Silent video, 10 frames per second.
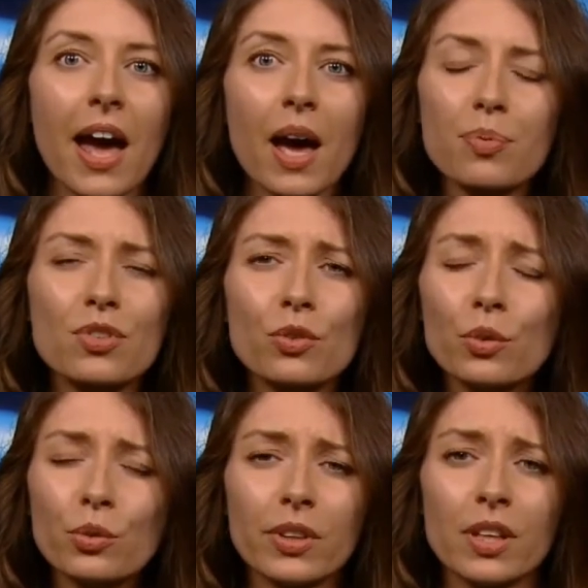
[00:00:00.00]

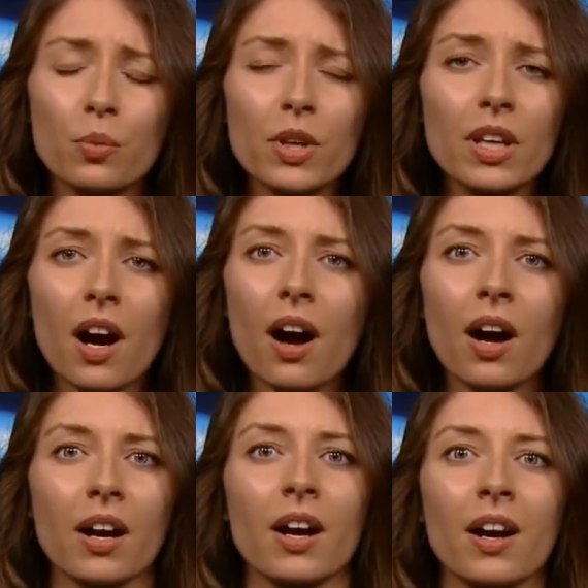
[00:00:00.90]
Absolutely, we
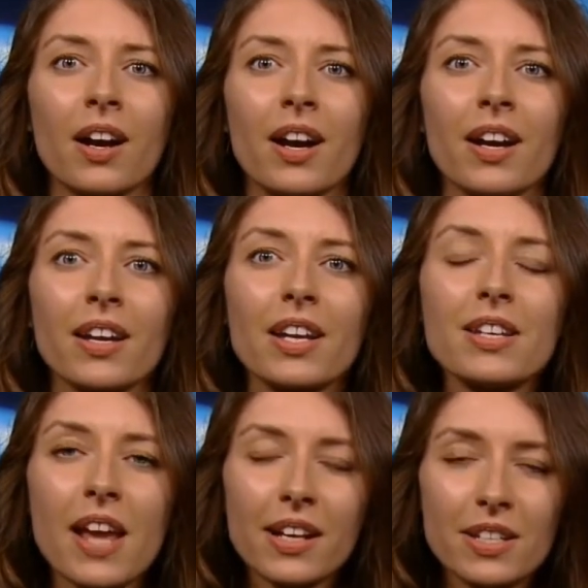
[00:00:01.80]
are
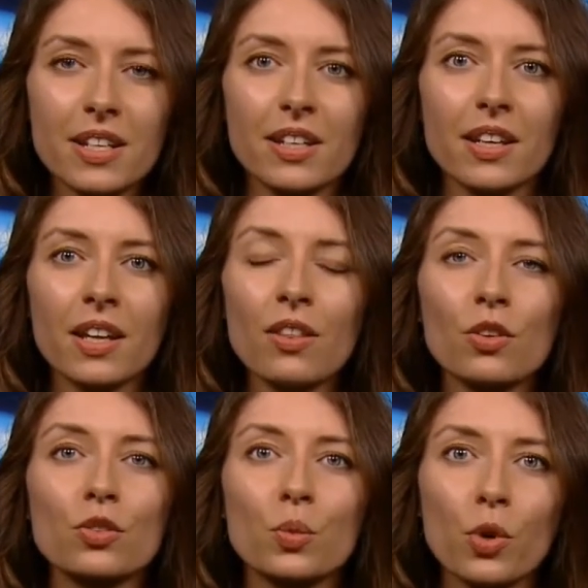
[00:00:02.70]
connected in
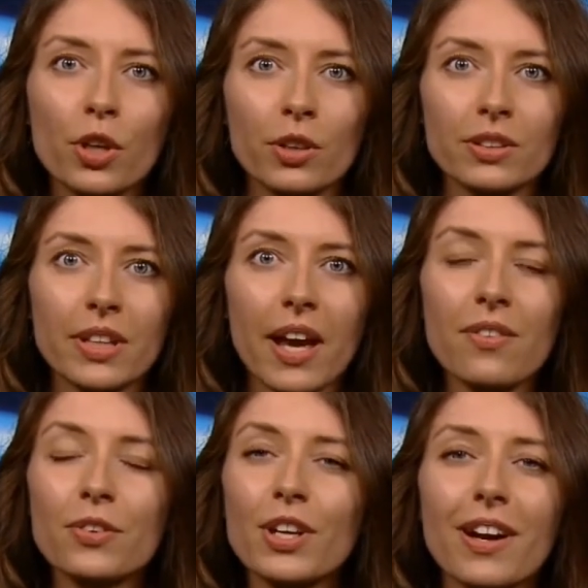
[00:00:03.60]
this world.
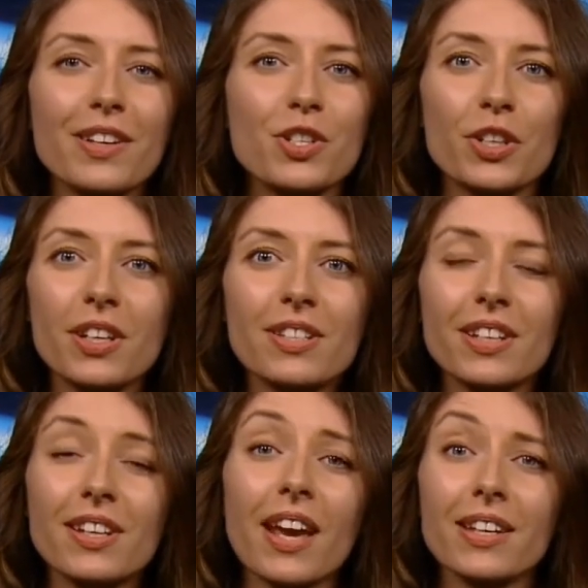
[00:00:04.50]
Every country is
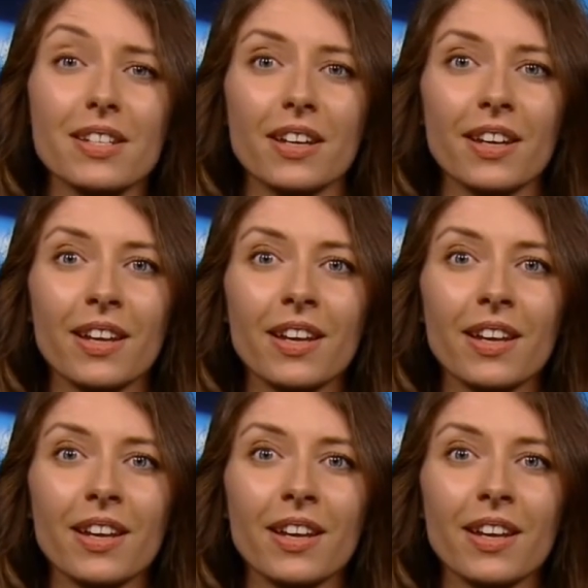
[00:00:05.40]
connected.